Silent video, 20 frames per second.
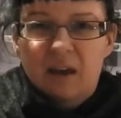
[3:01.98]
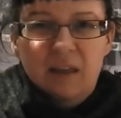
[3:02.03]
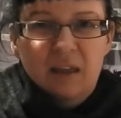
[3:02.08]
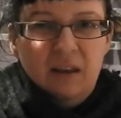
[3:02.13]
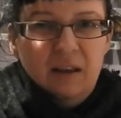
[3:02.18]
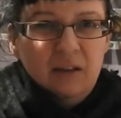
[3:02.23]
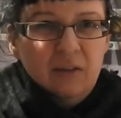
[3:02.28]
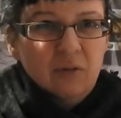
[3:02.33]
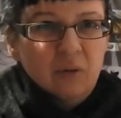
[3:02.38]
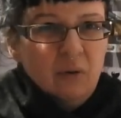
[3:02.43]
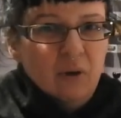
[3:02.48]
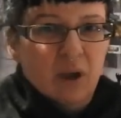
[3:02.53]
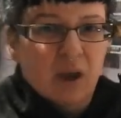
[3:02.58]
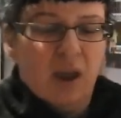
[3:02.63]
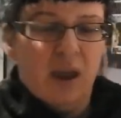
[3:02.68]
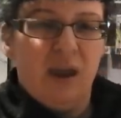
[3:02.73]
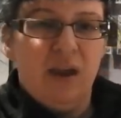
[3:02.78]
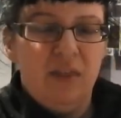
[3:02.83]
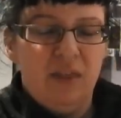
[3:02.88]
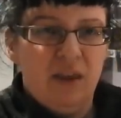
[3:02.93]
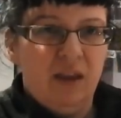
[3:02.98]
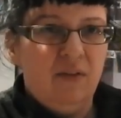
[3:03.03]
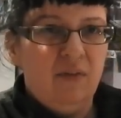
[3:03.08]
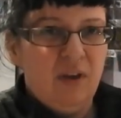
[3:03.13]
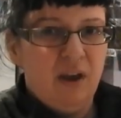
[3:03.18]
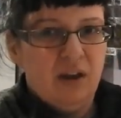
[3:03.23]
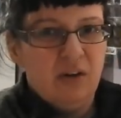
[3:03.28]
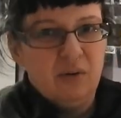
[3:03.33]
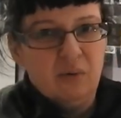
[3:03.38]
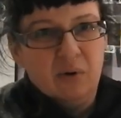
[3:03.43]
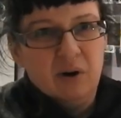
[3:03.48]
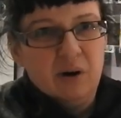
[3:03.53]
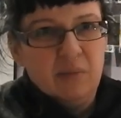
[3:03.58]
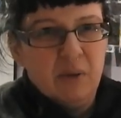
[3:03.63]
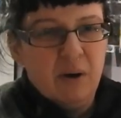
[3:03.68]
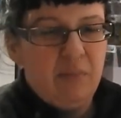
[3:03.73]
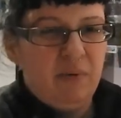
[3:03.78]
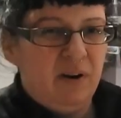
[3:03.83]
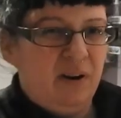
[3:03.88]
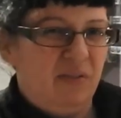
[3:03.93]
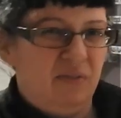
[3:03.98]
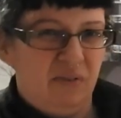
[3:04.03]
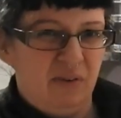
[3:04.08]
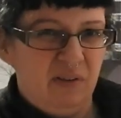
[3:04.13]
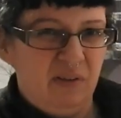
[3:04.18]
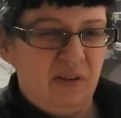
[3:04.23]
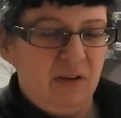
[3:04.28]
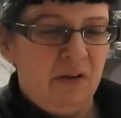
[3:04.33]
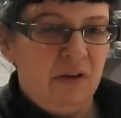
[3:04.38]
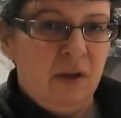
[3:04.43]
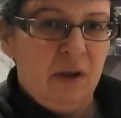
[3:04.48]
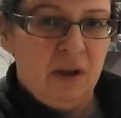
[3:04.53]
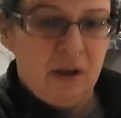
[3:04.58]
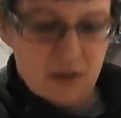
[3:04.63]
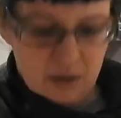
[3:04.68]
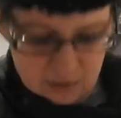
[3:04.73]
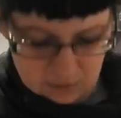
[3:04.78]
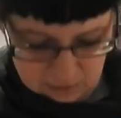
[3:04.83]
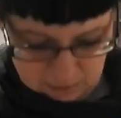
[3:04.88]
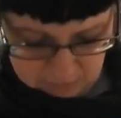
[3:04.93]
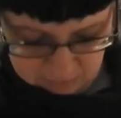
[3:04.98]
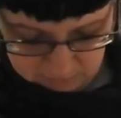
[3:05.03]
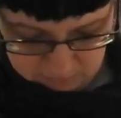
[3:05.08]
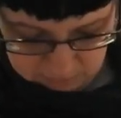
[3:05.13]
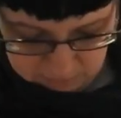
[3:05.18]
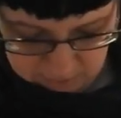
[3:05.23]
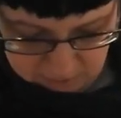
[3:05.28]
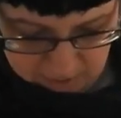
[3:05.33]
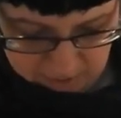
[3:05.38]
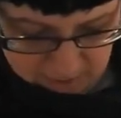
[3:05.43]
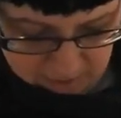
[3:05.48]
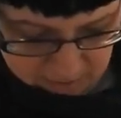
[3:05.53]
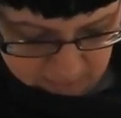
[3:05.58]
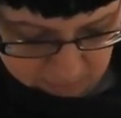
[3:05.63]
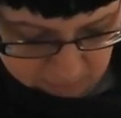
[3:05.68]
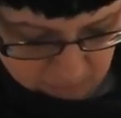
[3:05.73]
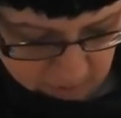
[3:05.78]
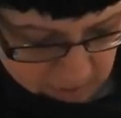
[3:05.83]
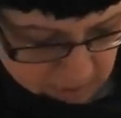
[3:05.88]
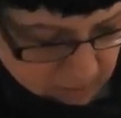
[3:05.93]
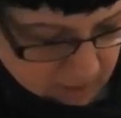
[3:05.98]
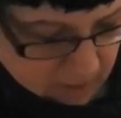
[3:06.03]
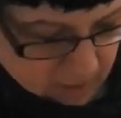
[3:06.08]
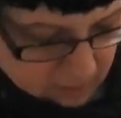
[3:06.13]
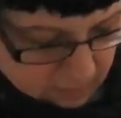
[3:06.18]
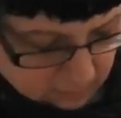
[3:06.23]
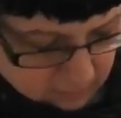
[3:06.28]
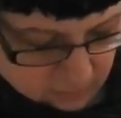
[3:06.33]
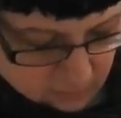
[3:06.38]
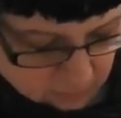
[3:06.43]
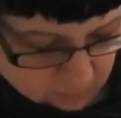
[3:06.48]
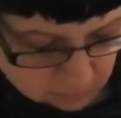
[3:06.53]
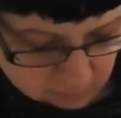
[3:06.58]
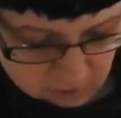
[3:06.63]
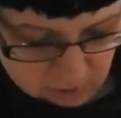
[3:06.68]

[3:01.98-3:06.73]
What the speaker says: I think it's okay. I think if you had to wear them up any further, tight. But yeah, super